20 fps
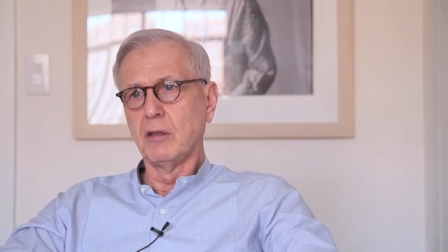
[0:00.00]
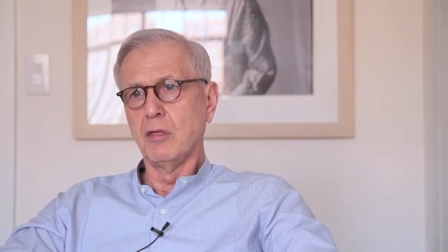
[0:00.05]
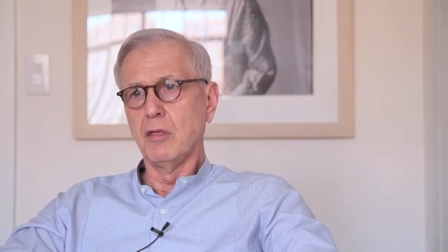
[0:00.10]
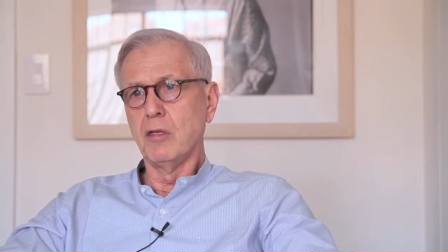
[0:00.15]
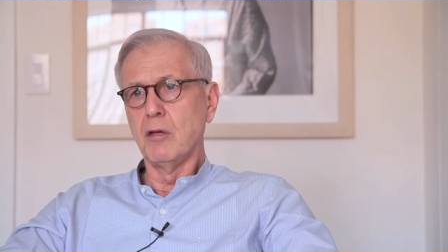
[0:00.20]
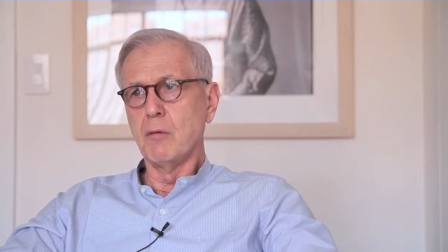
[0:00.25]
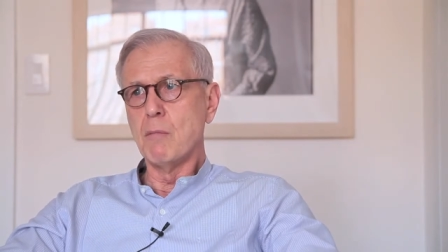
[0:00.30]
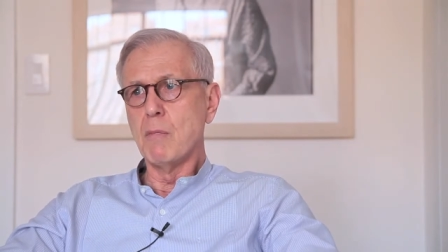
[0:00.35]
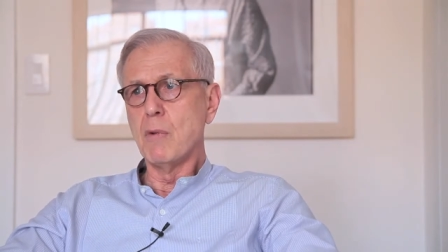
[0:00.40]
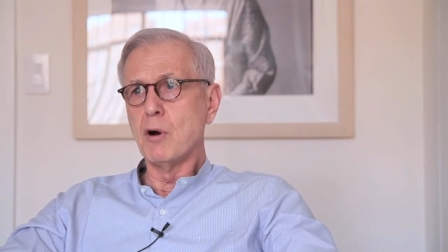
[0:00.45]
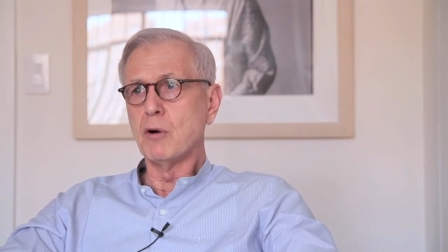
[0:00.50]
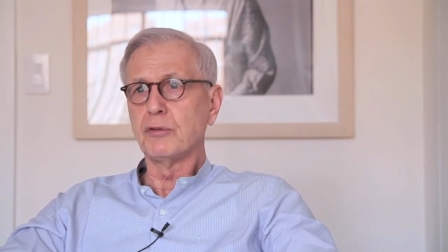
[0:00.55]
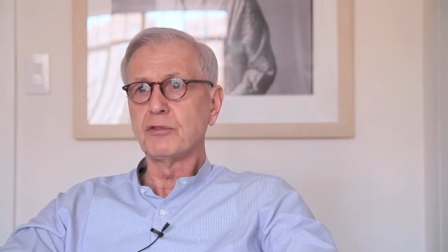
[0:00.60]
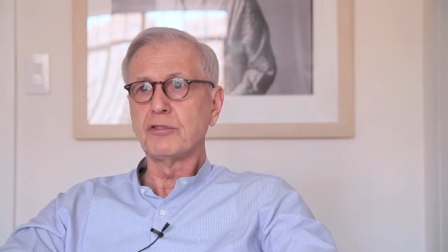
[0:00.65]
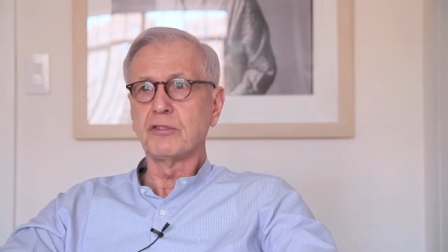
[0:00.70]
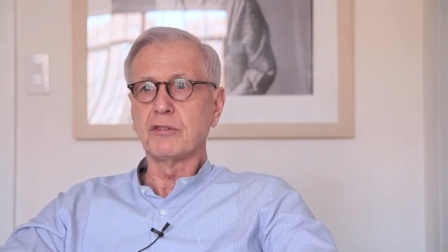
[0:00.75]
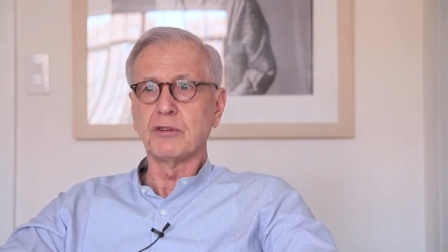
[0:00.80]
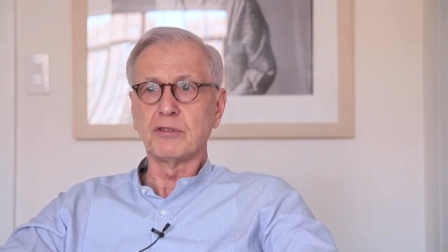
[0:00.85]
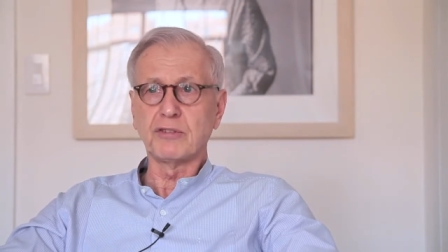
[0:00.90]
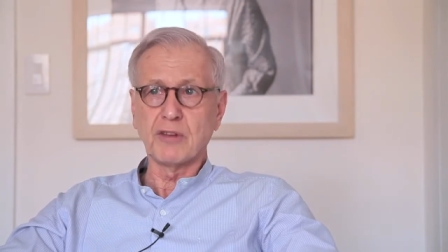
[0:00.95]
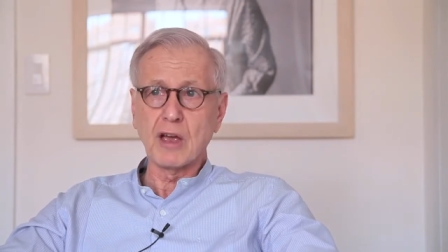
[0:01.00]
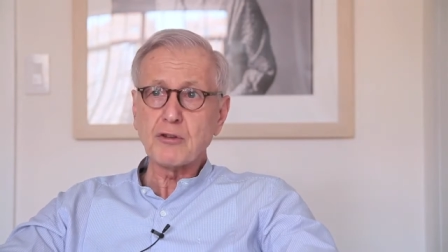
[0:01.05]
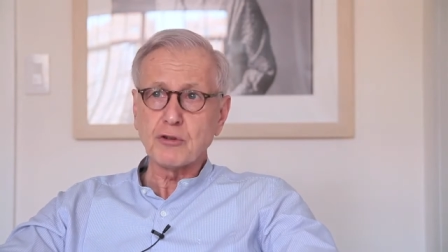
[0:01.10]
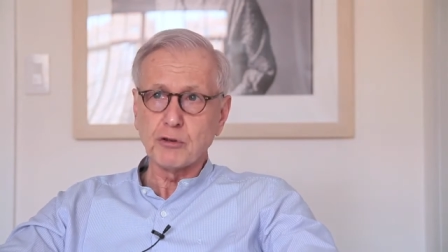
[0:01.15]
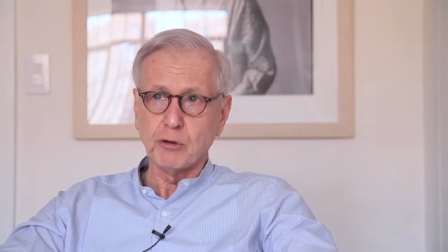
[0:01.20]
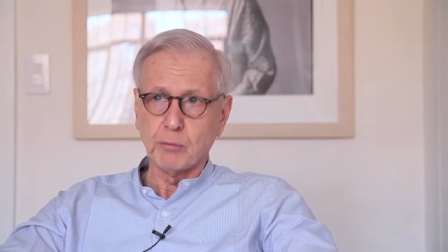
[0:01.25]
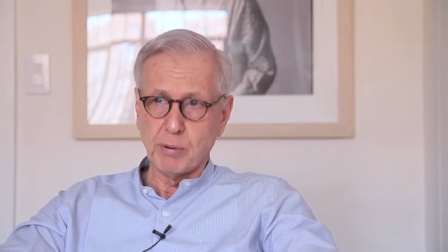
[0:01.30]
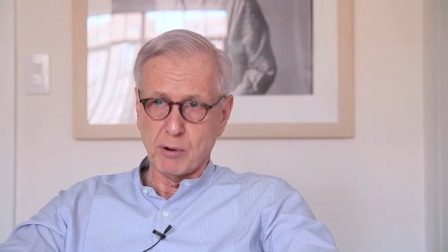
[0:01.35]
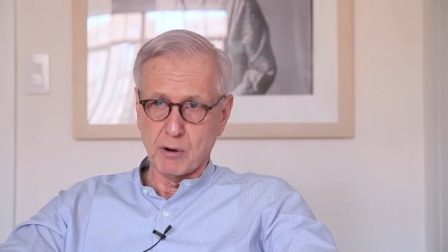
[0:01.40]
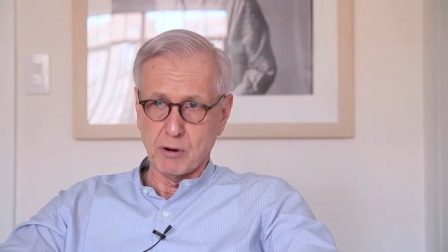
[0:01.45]
the most
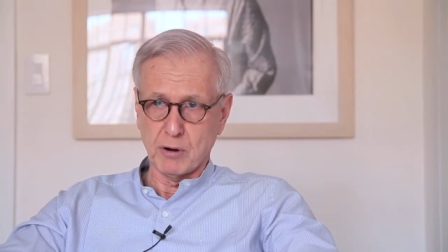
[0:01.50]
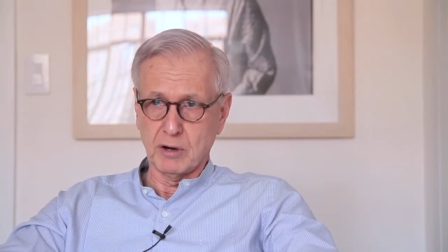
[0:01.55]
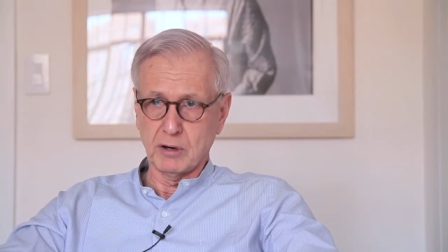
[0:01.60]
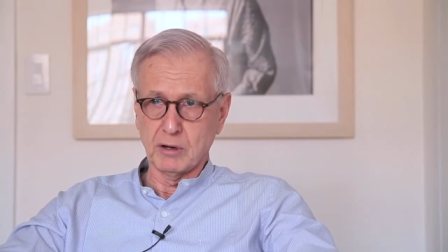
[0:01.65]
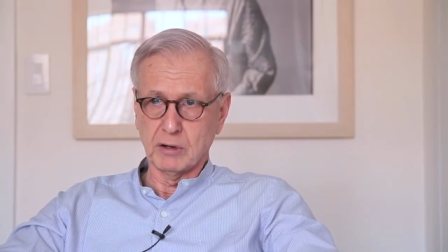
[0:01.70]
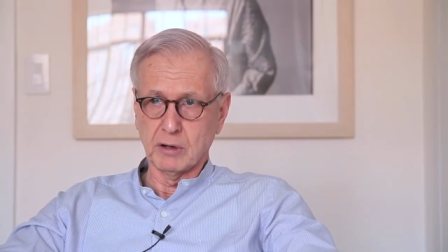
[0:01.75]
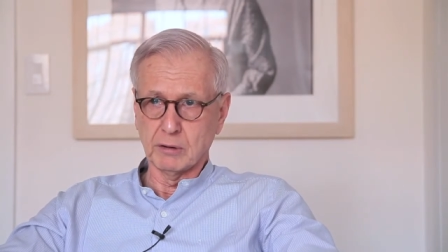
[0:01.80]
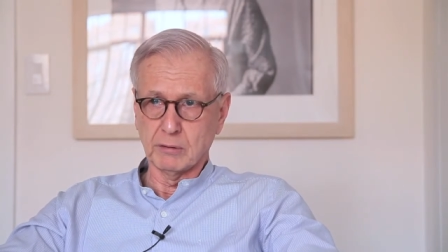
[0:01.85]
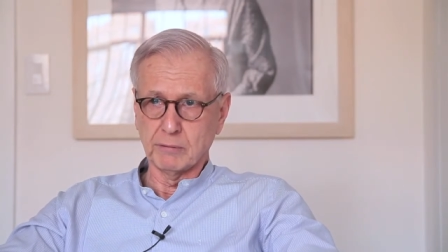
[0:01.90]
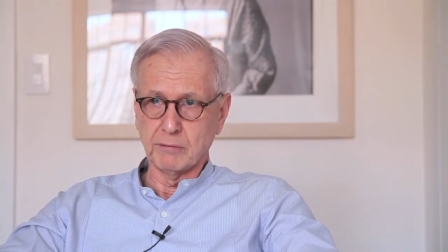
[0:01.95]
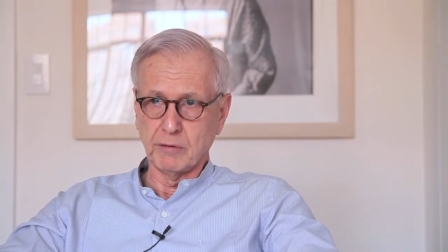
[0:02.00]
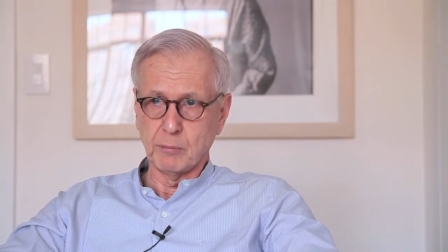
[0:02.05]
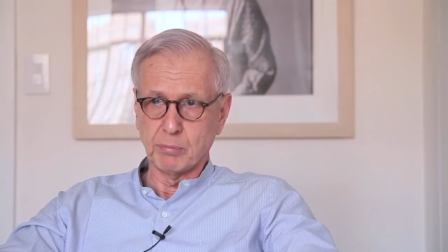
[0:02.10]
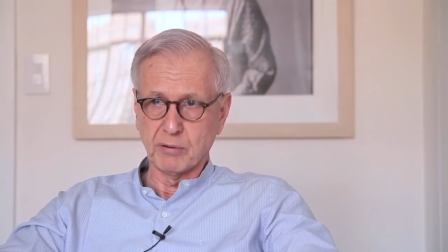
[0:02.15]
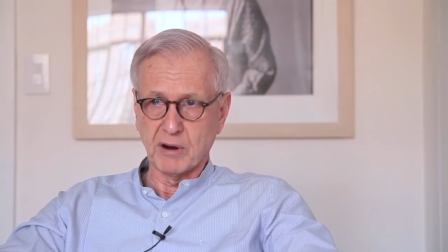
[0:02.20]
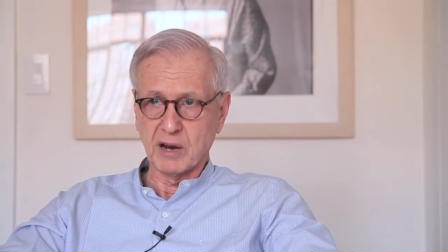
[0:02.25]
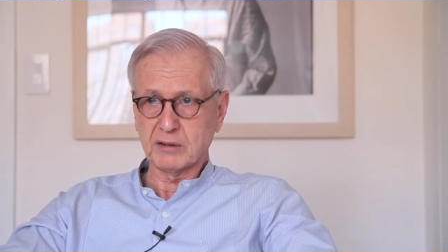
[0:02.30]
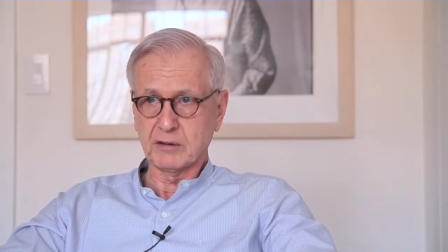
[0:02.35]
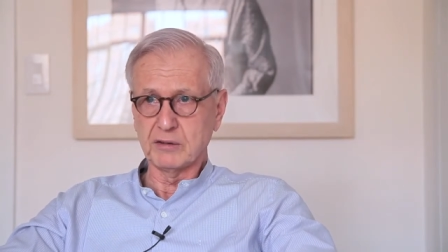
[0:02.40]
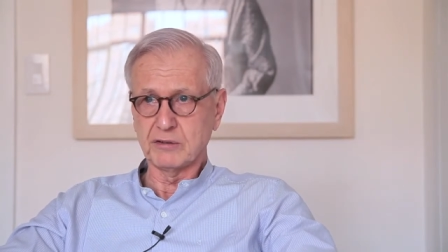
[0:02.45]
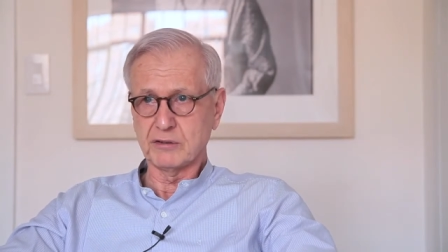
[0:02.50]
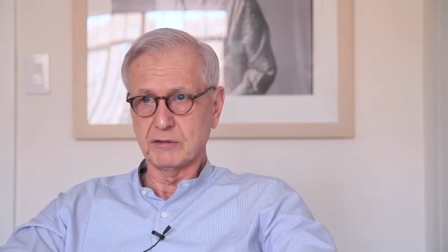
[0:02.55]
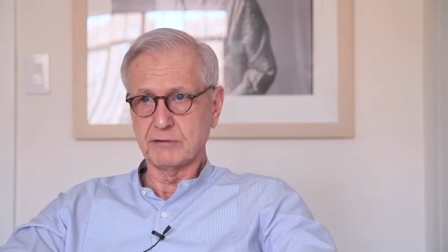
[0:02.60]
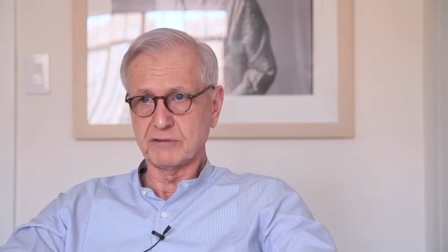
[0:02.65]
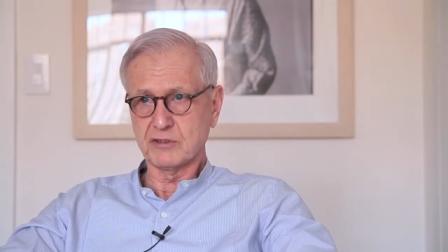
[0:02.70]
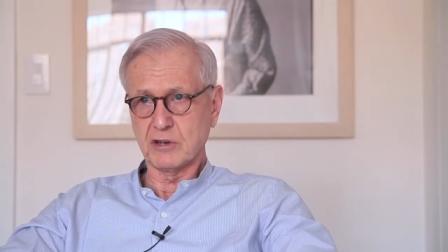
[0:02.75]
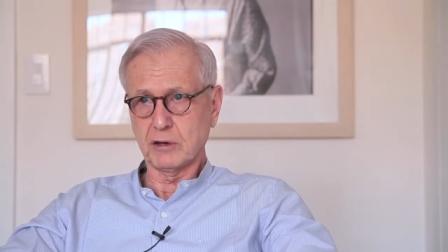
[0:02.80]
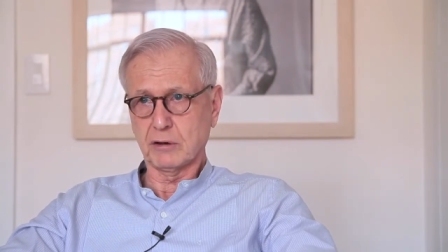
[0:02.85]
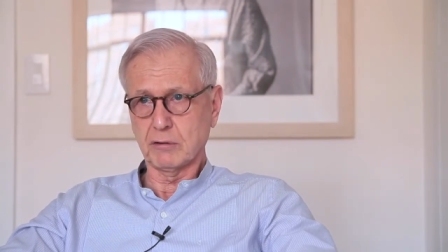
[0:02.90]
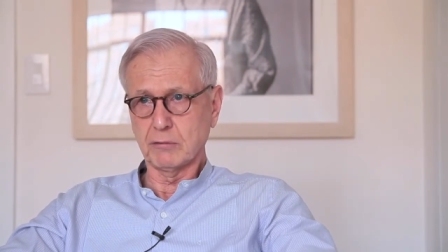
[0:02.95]
essential part of the practice of
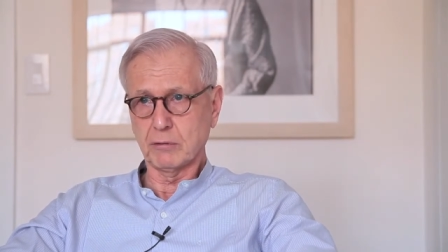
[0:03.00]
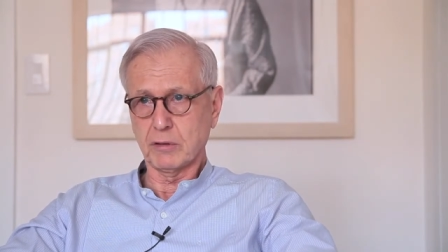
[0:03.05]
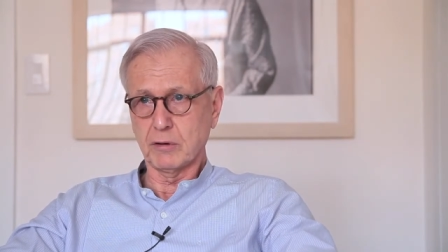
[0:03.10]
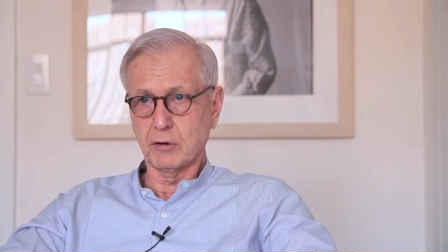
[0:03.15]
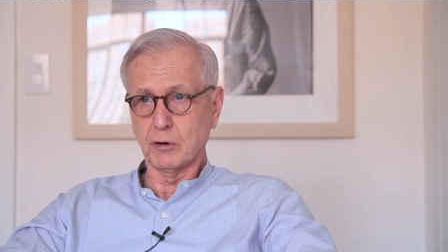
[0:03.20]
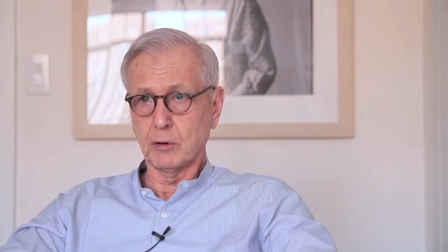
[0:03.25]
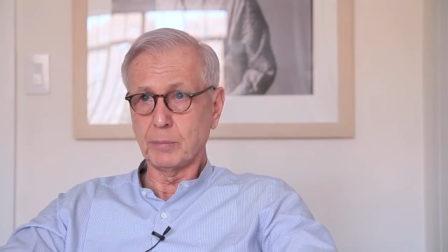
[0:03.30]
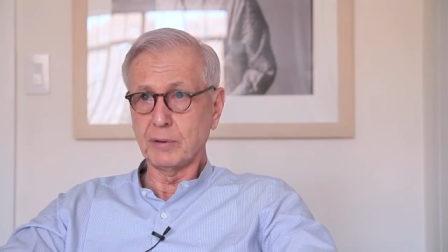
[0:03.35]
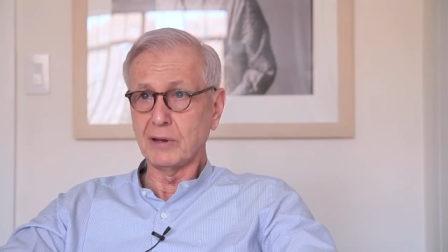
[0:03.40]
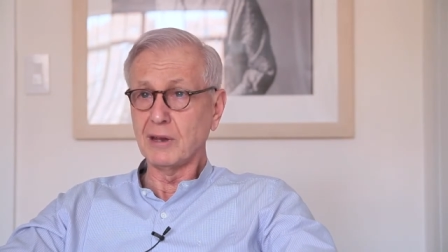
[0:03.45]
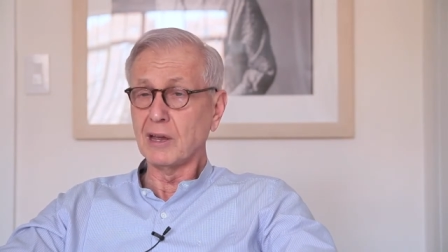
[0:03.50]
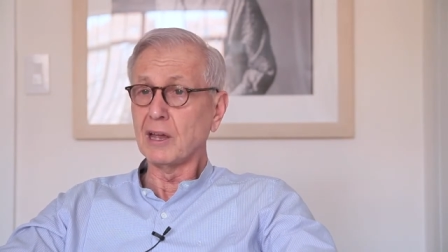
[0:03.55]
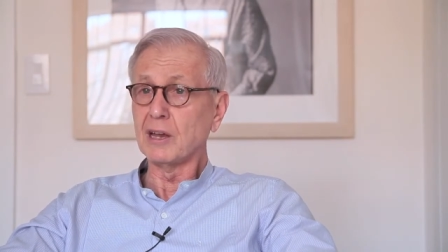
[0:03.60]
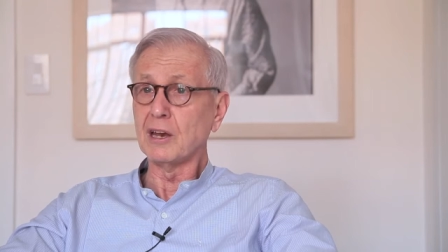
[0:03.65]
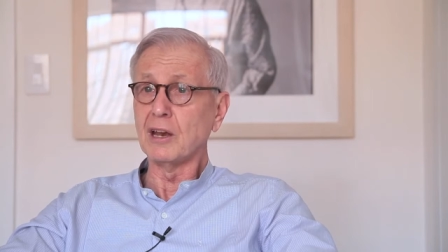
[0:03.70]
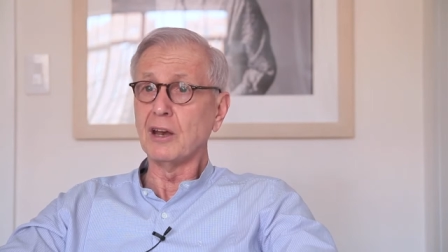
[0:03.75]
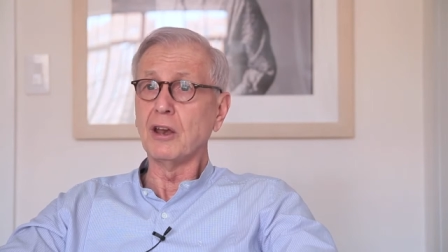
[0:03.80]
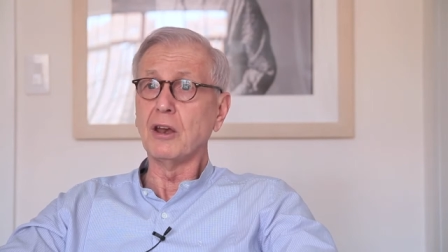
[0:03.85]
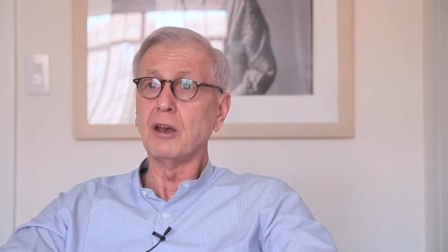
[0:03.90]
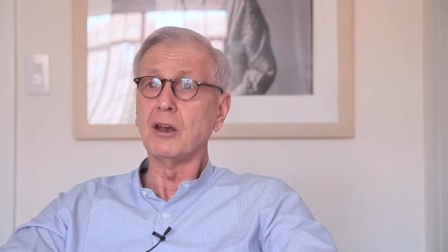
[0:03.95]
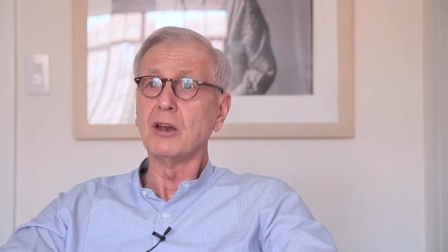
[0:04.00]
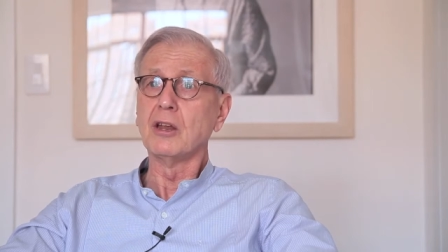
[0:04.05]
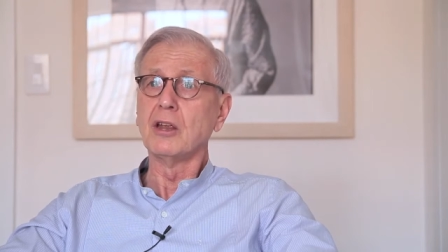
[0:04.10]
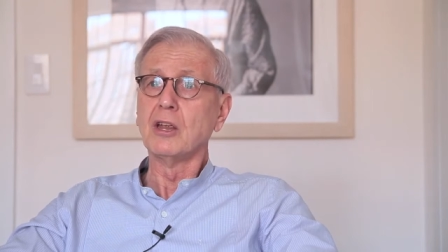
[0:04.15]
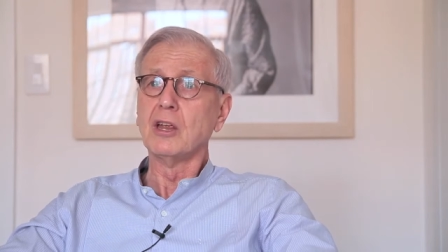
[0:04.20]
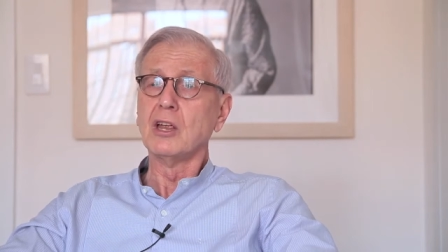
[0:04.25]
psychotherapy, and